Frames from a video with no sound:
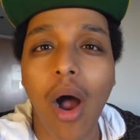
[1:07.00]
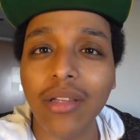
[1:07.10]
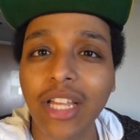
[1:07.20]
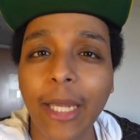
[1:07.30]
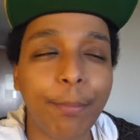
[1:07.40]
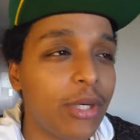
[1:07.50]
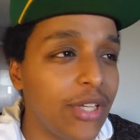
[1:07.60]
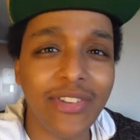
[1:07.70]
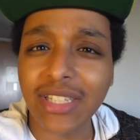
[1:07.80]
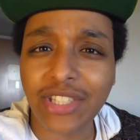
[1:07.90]
unlike
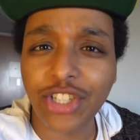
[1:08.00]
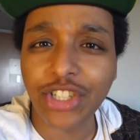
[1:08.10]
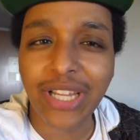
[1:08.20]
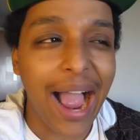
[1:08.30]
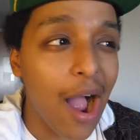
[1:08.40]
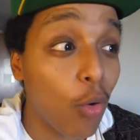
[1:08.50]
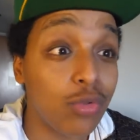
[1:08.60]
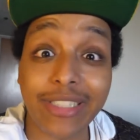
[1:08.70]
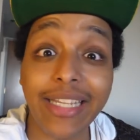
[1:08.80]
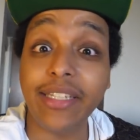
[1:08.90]
previous years, I
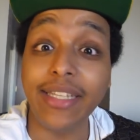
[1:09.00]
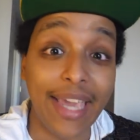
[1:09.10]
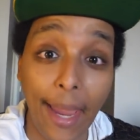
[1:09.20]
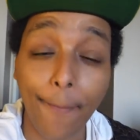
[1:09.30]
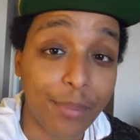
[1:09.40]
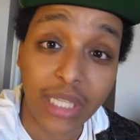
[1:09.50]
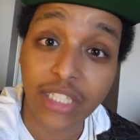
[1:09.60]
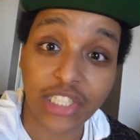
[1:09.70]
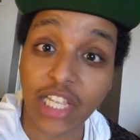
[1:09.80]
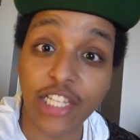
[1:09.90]
don't think the gameplay
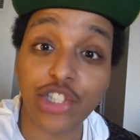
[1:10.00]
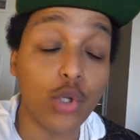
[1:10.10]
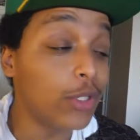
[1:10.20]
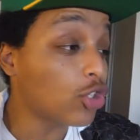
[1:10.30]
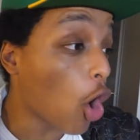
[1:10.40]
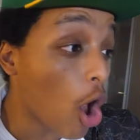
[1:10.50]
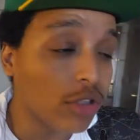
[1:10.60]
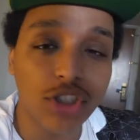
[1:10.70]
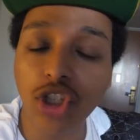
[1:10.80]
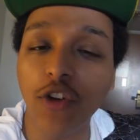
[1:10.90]
is the issue. It's all
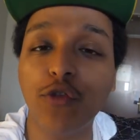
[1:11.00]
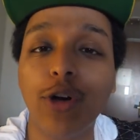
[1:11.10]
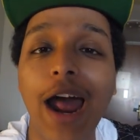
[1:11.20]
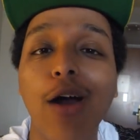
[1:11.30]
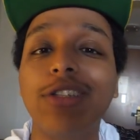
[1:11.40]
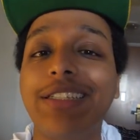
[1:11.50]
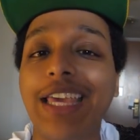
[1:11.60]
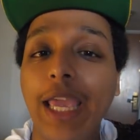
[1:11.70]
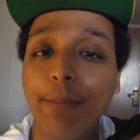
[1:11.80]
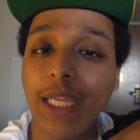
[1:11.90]
the stuff around the
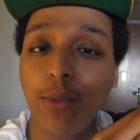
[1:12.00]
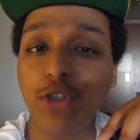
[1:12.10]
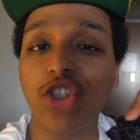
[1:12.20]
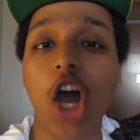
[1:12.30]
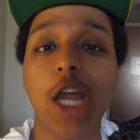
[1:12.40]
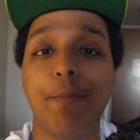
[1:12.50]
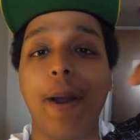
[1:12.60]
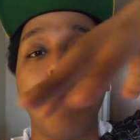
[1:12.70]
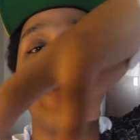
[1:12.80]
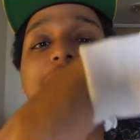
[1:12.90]
gameplay. We're talking
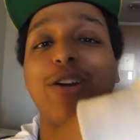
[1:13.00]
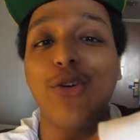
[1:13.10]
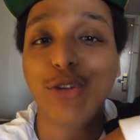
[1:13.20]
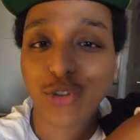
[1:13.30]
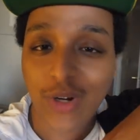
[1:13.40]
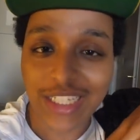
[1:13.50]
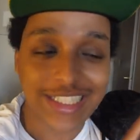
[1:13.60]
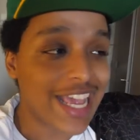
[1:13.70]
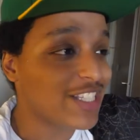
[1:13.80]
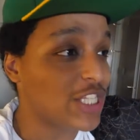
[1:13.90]
about
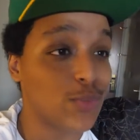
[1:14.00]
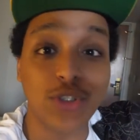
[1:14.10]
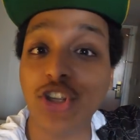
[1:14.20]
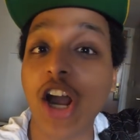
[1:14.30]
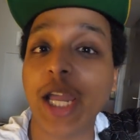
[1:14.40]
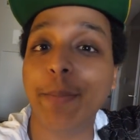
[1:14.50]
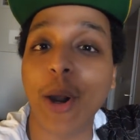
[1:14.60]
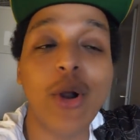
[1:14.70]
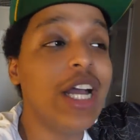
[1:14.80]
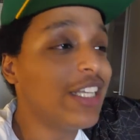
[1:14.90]
microtransactions. We're talking
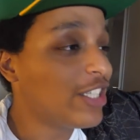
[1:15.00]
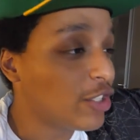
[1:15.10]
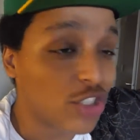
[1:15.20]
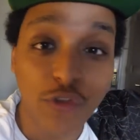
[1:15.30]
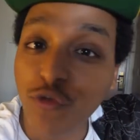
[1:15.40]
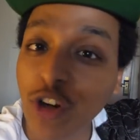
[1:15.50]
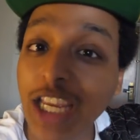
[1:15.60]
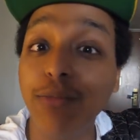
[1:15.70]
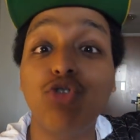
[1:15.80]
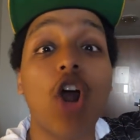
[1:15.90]
about the
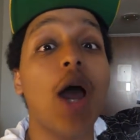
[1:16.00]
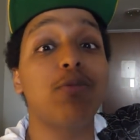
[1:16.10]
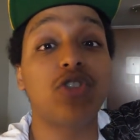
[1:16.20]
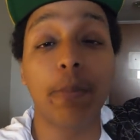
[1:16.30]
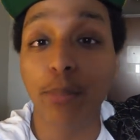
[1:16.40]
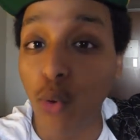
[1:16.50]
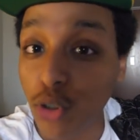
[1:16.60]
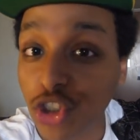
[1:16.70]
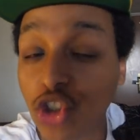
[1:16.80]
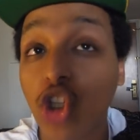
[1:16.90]
frame drops, the poor
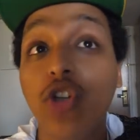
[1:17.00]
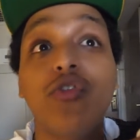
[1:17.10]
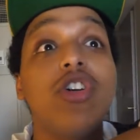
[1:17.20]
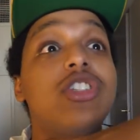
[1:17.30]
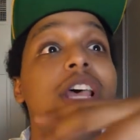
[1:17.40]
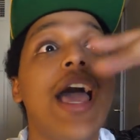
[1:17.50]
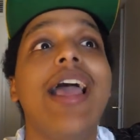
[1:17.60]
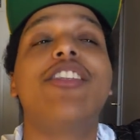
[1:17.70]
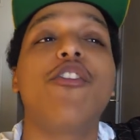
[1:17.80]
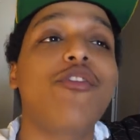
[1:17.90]
servers,
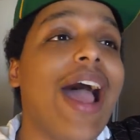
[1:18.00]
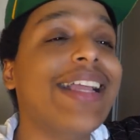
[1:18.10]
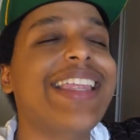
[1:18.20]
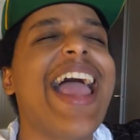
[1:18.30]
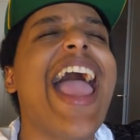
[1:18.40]
the fact that